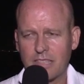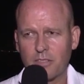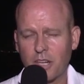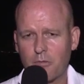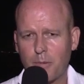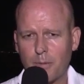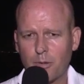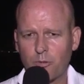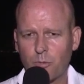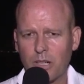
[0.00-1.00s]
And you've got to
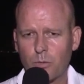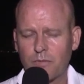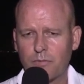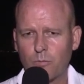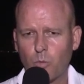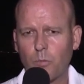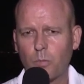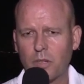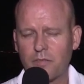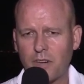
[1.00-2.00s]
remember as well, we've
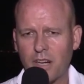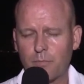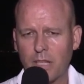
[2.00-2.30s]
1.5